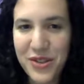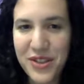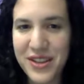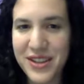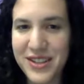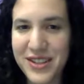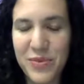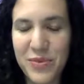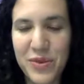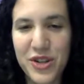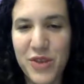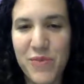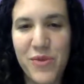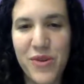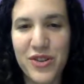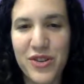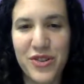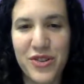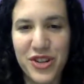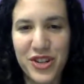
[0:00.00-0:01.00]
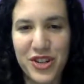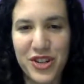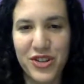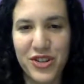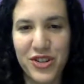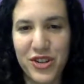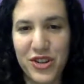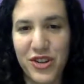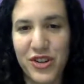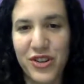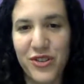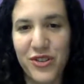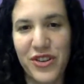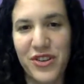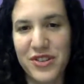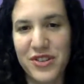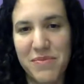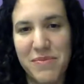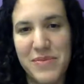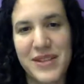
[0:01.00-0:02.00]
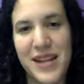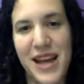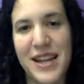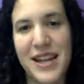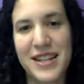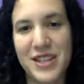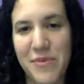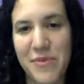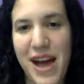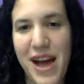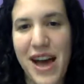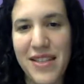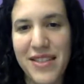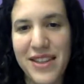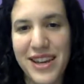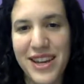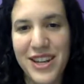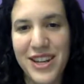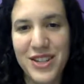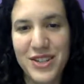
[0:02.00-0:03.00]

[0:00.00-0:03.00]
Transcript: things which are more traditional girl fields in science or math.